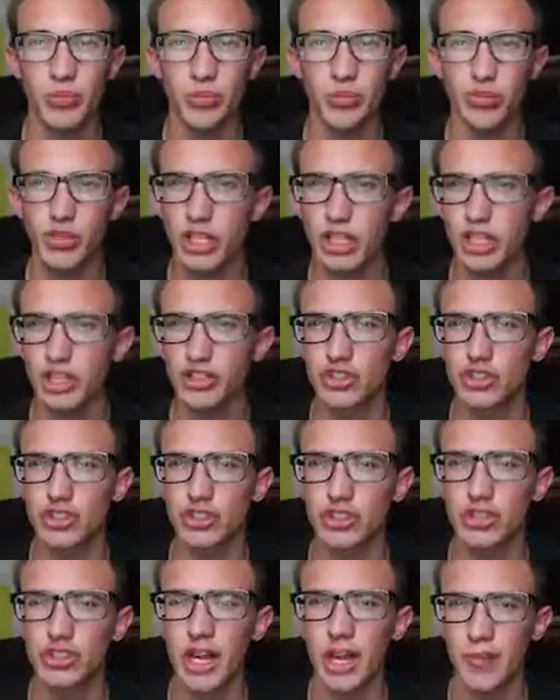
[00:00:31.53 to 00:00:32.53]
pretty
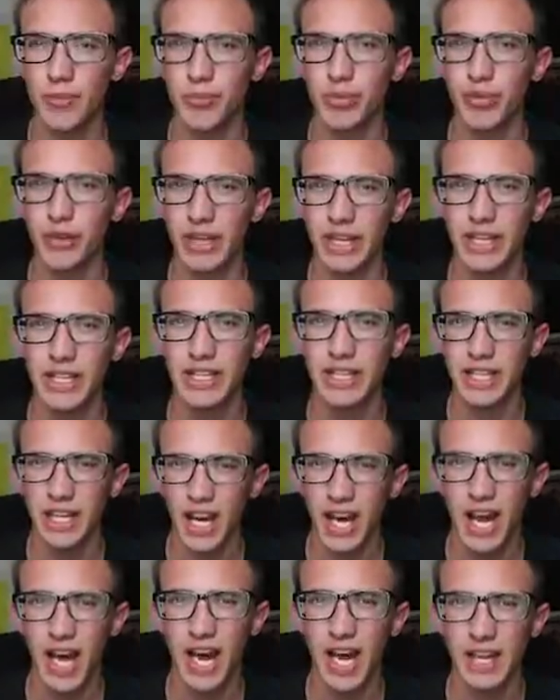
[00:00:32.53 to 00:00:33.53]
sure I played
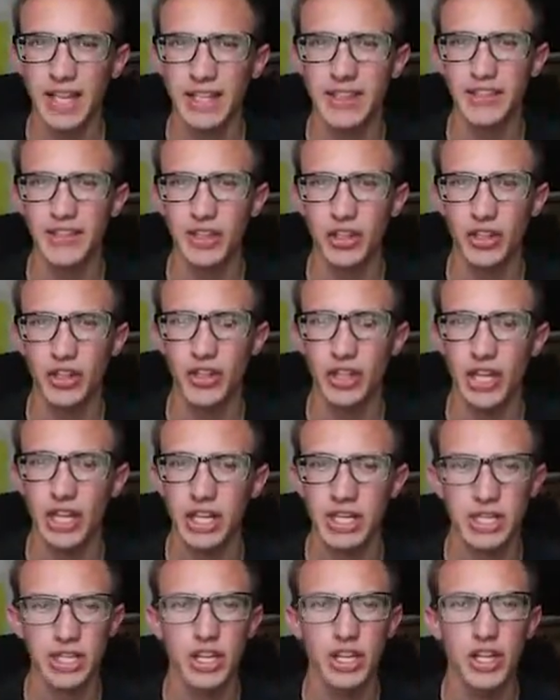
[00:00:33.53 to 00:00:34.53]
COD until
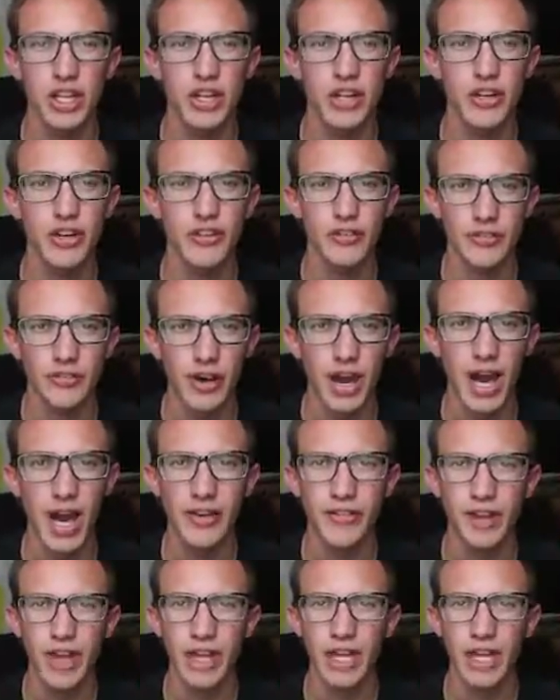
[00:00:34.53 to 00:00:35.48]
like 5